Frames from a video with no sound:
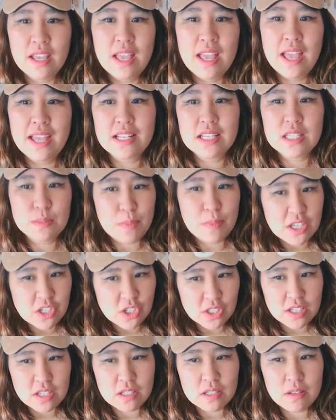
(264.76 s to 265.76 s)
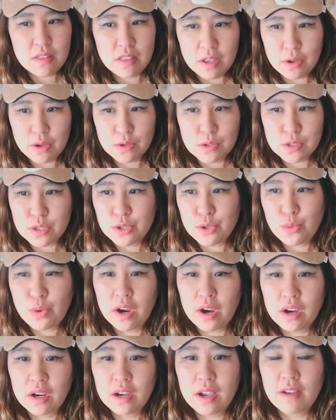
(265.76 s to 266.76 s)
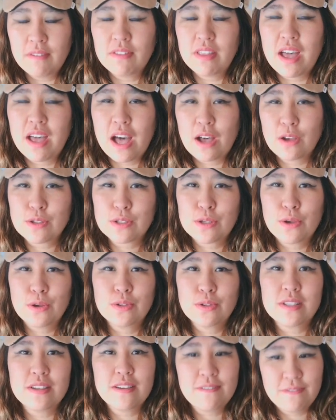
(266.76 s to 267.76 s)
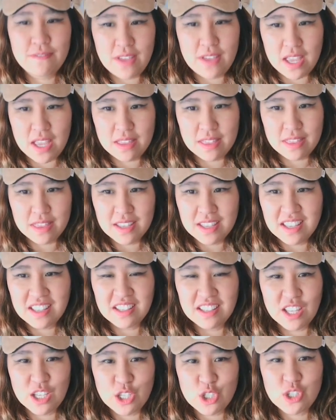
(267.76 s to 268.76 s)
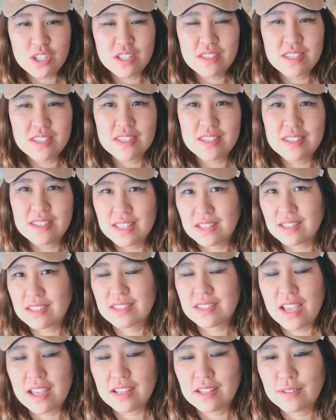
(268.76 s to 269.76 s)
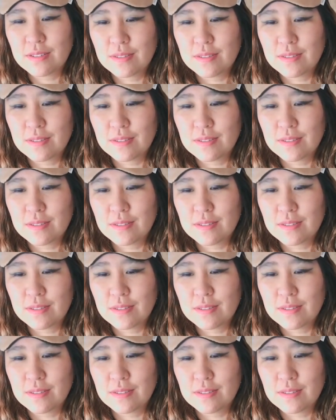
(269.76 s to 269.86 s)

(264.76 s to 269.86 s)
and especially to those who are of the household of faith, Galatians 6:10.